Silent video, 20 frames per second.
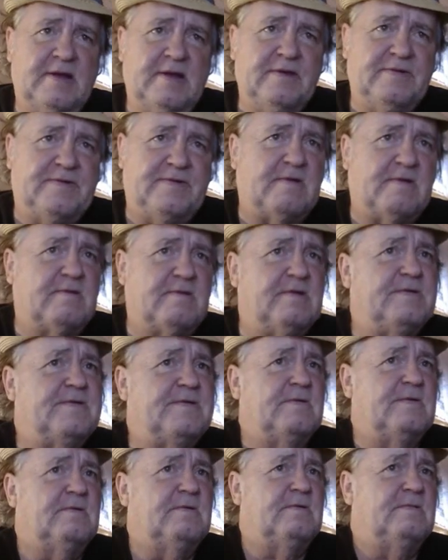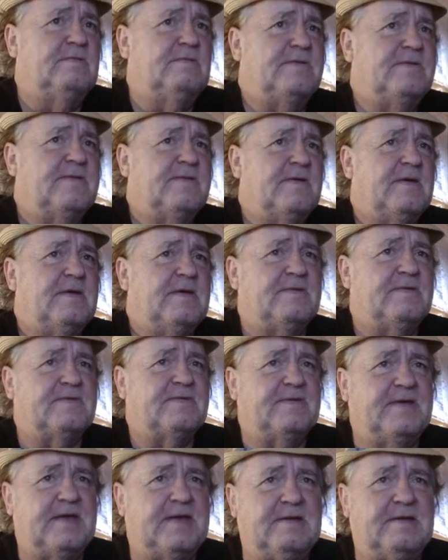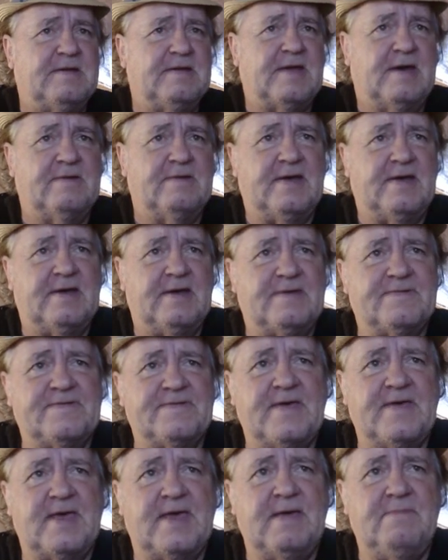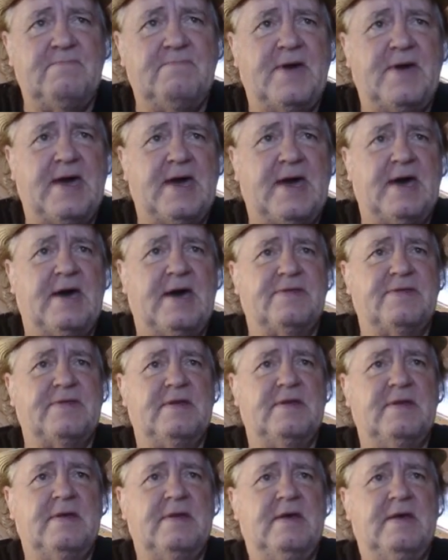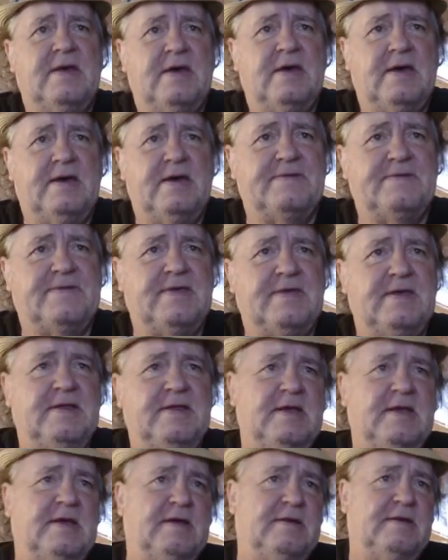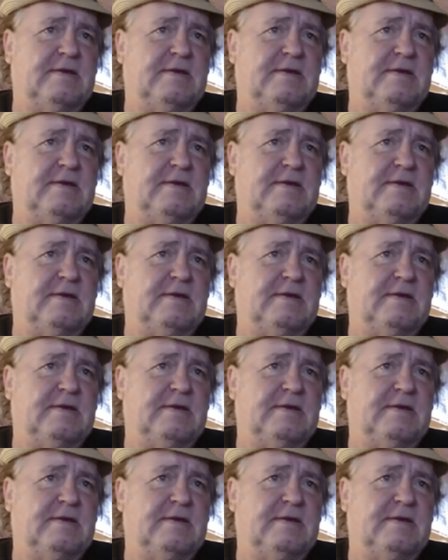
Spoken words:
Jerry Jones is leading down that same path as he did.